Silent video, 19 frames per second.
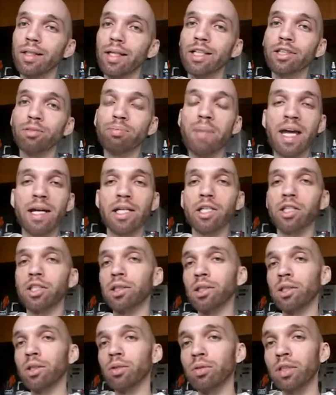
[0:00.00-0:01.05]
it's managed
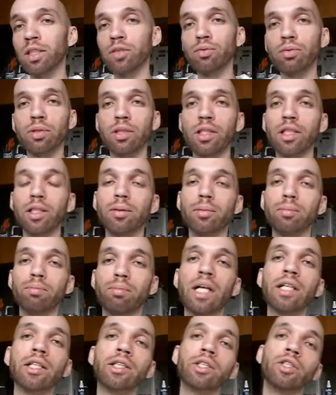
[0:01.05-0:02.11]
a little differently
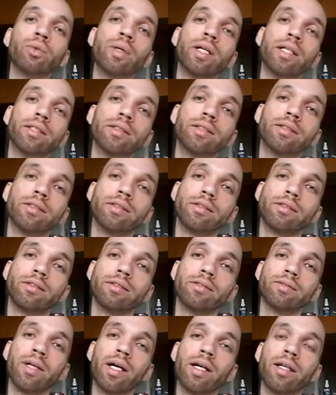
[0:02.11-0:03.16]
by the US,
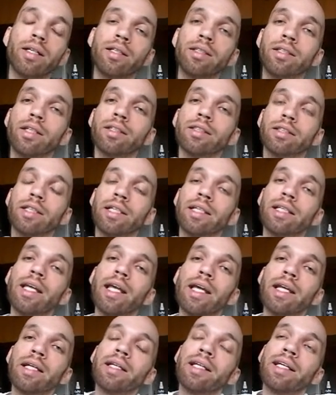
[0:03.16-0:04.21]
right?
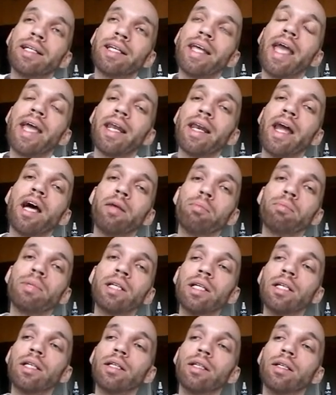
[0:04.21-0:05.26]
It cannot
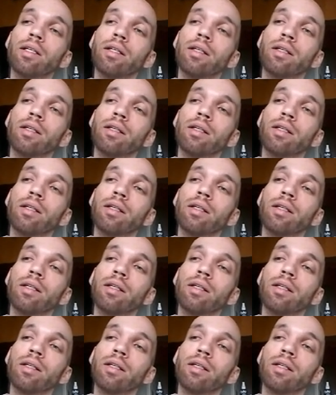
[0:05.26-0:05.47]
be